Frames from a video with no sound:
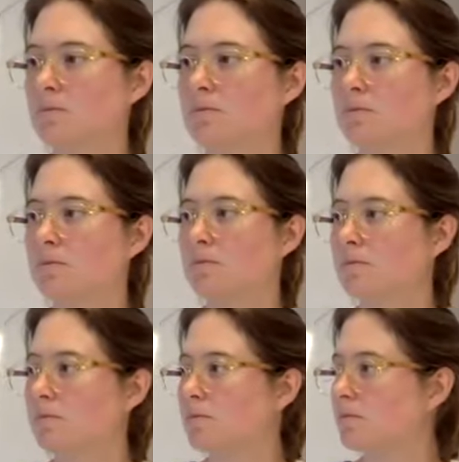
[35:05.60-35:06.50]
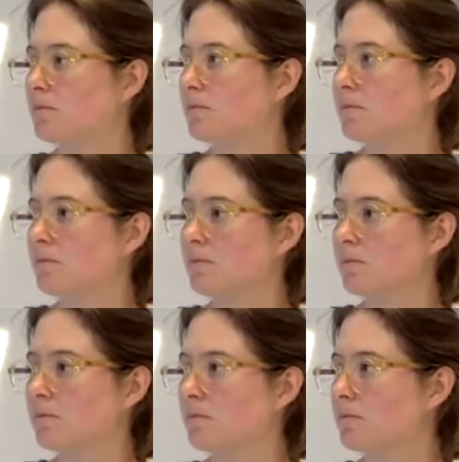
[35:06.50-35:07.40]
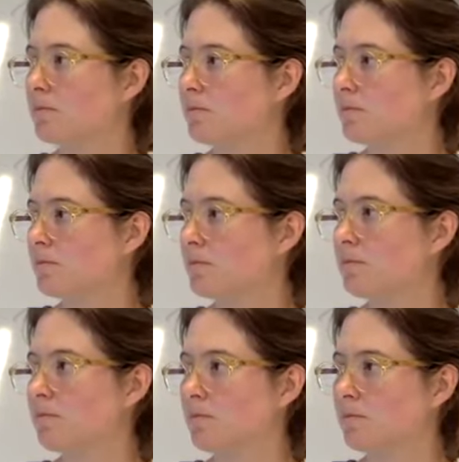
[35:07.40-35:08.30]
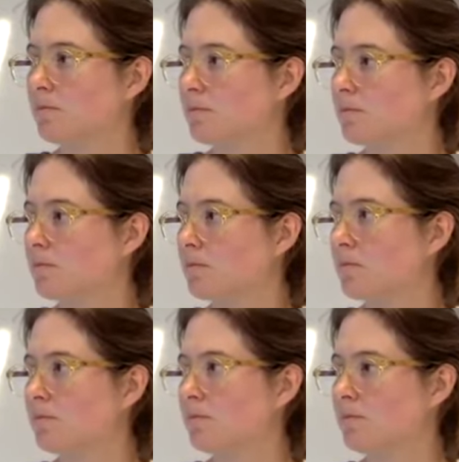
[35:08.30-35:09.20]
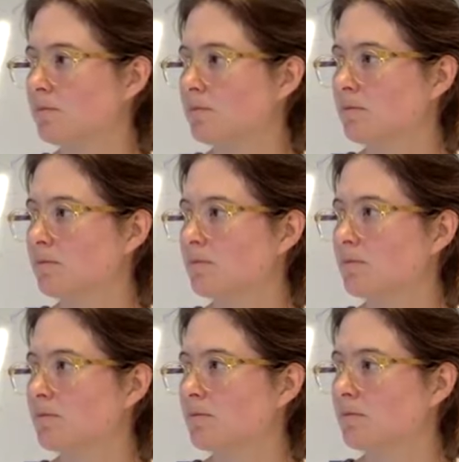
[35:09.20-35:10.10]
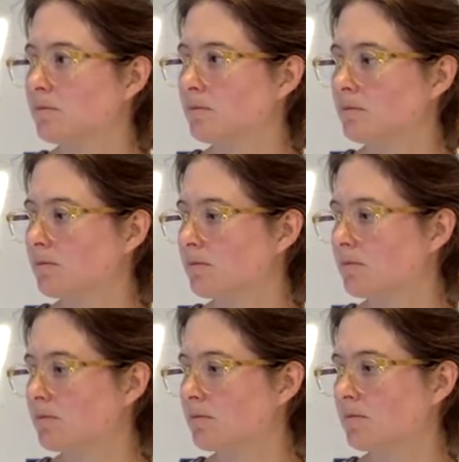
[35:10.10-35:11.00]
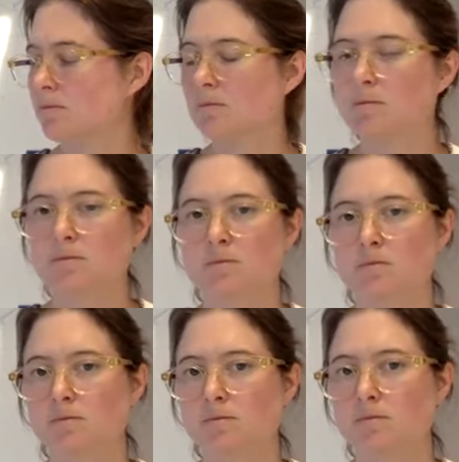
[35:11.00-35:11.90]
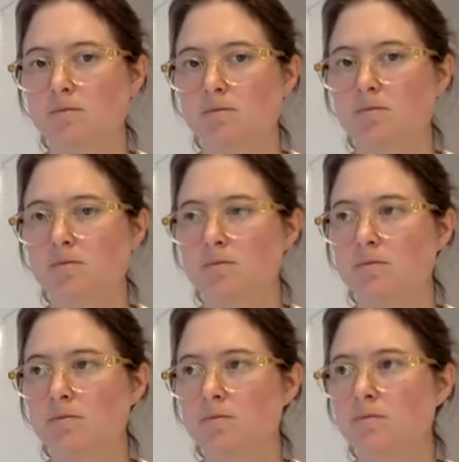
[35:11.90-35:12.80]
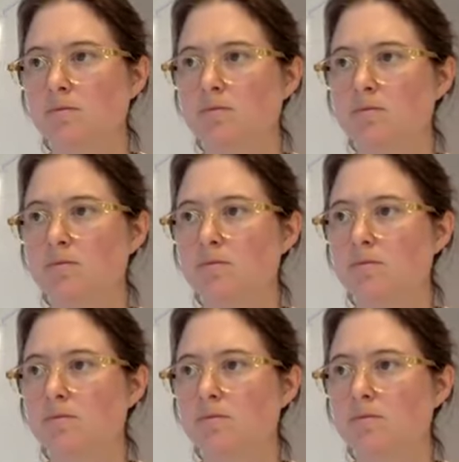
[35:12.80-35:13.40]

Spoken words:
The person shown says nothing.